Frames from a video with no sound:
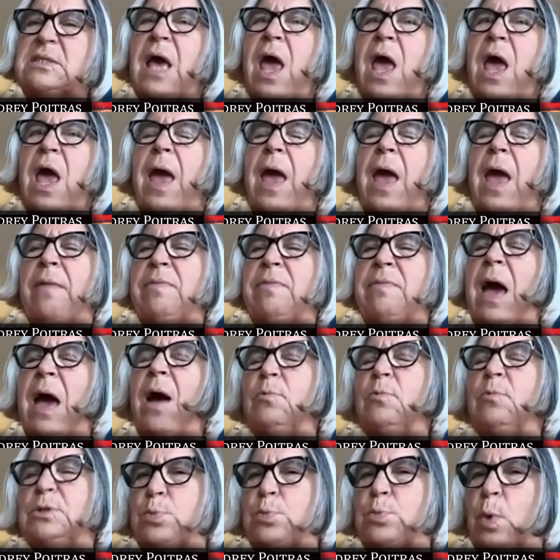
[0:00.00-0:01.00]
And that was
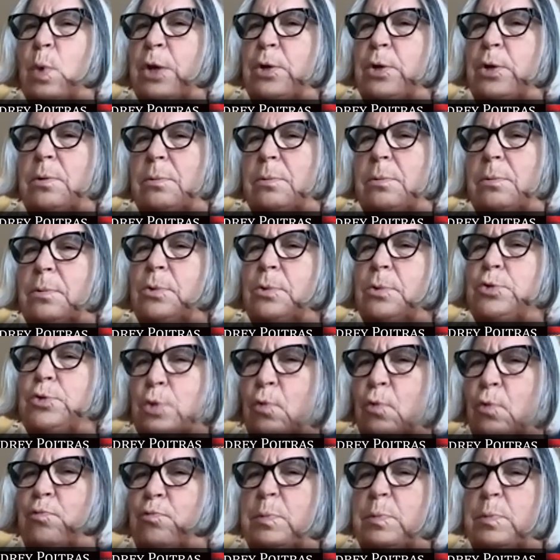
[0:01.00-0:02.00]
what drove
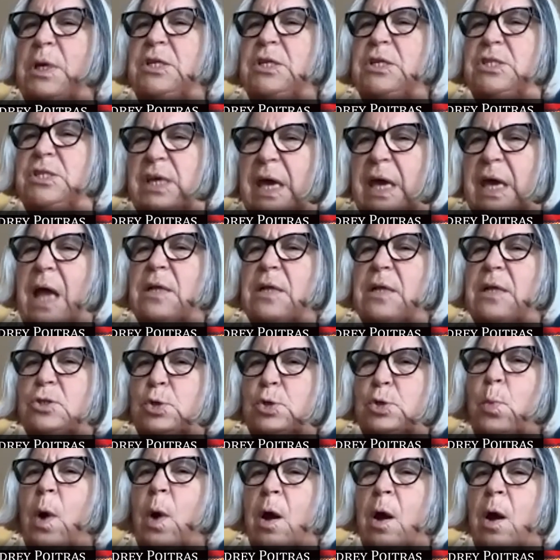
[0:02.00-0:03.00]
me to get to
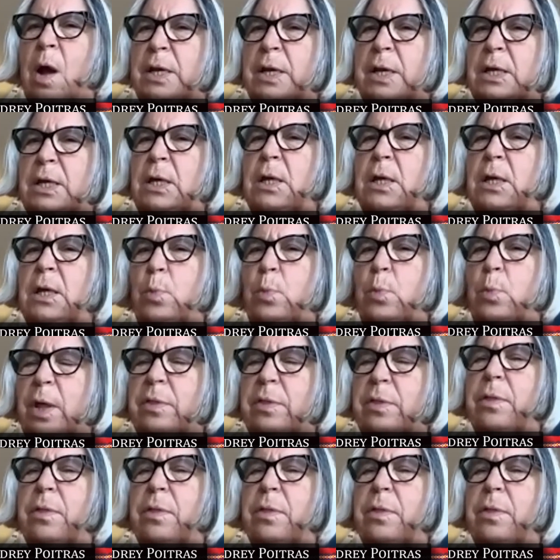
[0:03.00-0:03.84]
where I needed with